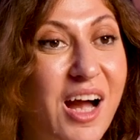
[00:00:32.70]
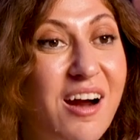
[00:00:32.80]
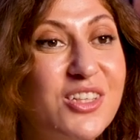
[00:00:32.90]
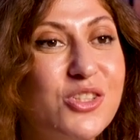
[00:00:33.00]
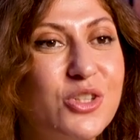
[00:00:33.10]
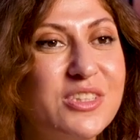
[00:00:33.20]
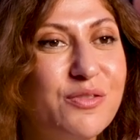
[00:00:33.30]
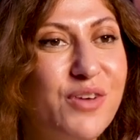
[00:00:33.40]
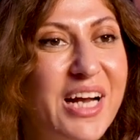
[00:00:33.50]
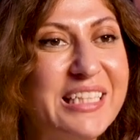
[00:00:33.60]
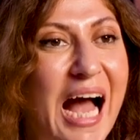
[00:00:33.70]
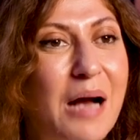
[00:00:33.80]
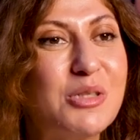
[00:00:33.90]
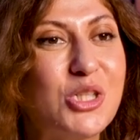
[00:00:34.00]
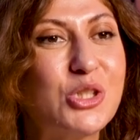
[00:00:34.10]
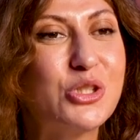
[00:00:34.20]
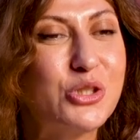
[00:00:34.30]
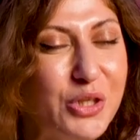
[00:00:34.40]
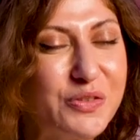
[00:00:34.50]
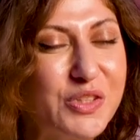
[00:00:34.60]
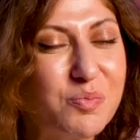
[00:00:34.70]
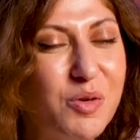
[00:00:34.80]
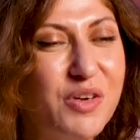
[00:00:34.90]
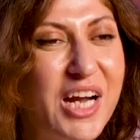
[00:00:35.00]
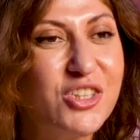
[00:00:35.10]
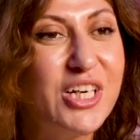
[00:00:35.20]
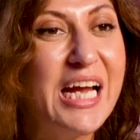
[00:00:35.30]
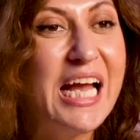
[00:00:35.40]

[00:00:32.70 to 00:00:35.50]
are a certified Amazon service provider